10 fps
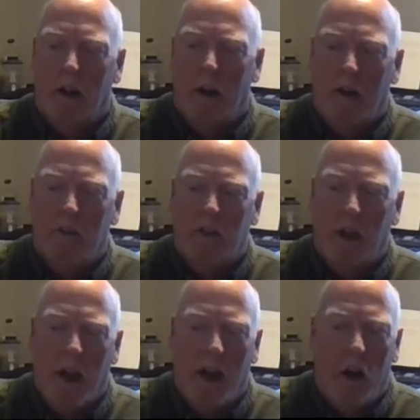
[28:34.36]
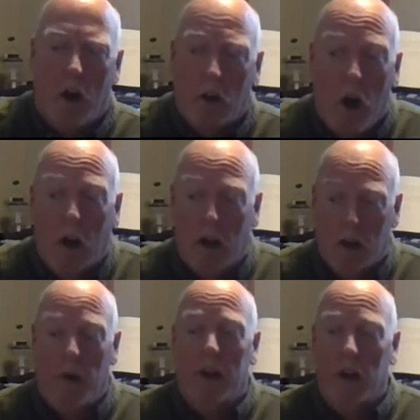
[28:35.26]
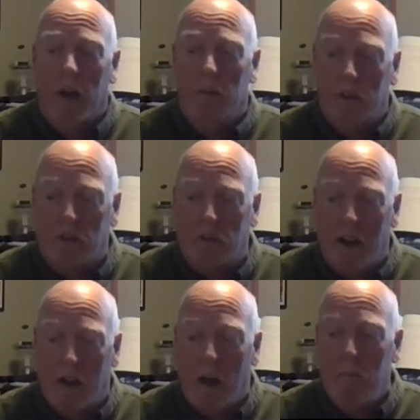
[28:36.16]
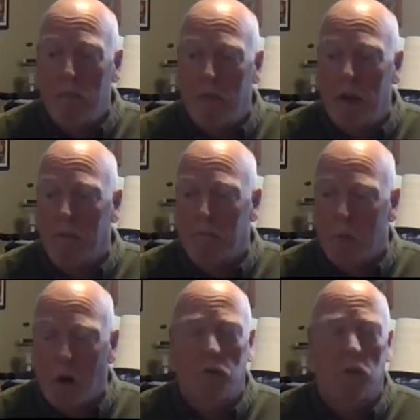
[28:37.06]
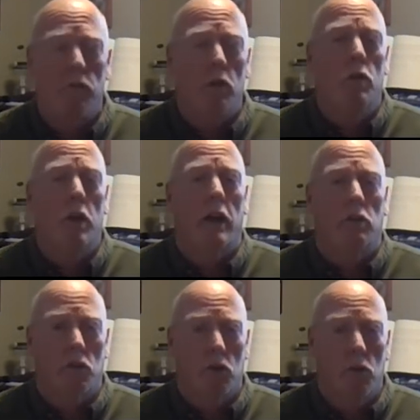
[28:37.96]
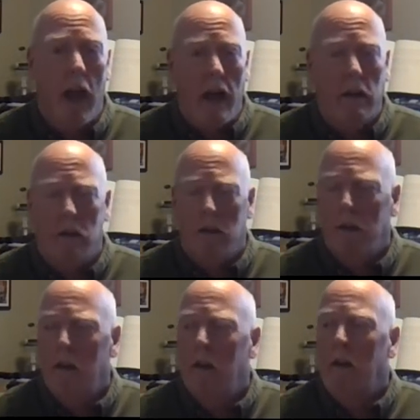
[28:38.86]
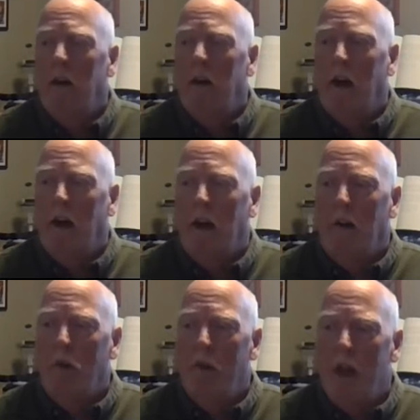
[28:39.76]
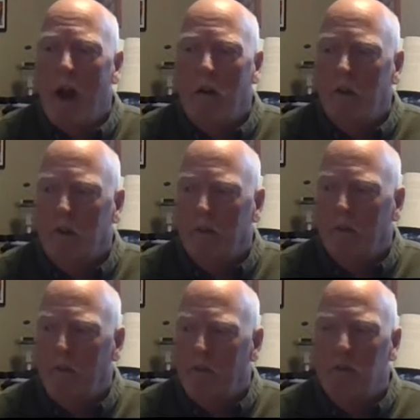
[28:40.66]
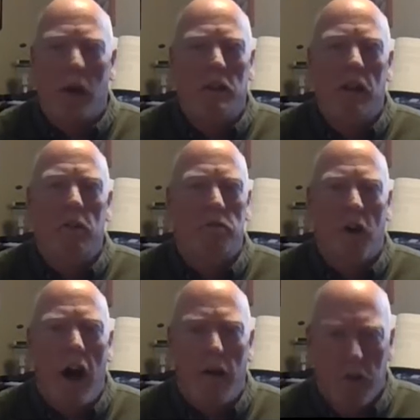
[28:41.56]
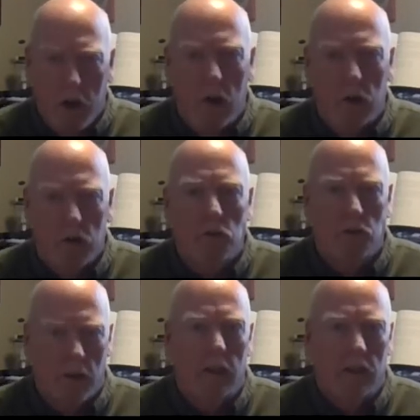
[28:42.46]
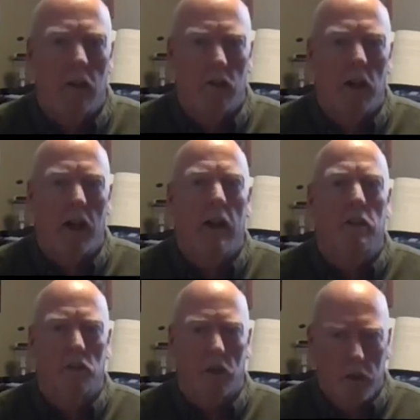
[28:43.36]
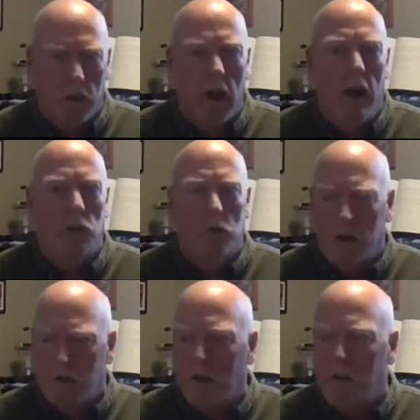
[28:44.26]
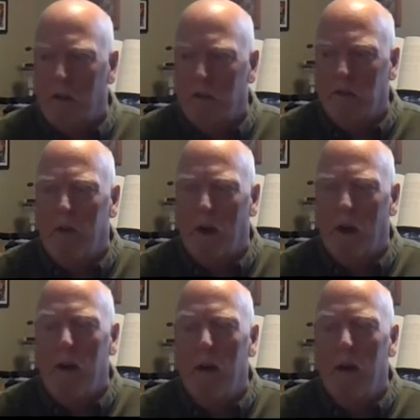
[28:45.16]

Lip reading: know, I say, hey, our curriculum is set up that most of you can do that without spending 5 years at Gonzaga as an undergraduate, et cetera, et cetera.